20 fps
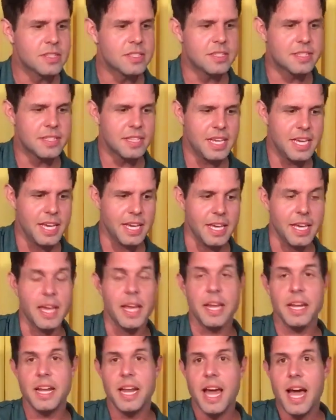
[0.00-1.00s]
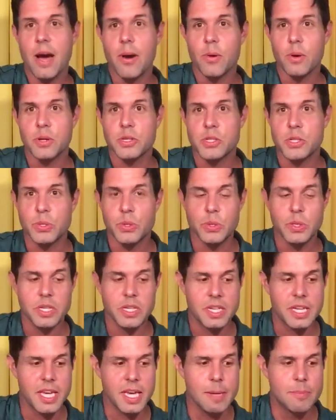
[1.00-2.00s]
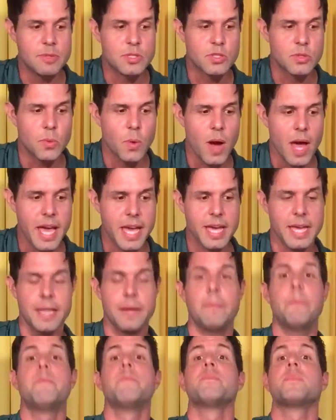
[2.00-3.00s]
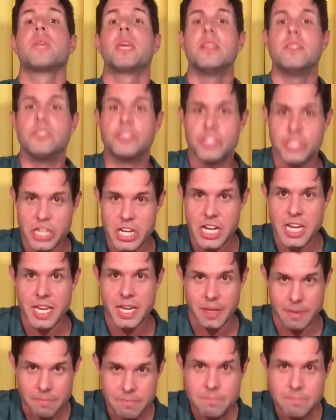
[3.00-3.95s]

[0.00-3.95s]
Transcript: C. And now we're You Keep Swaying. G.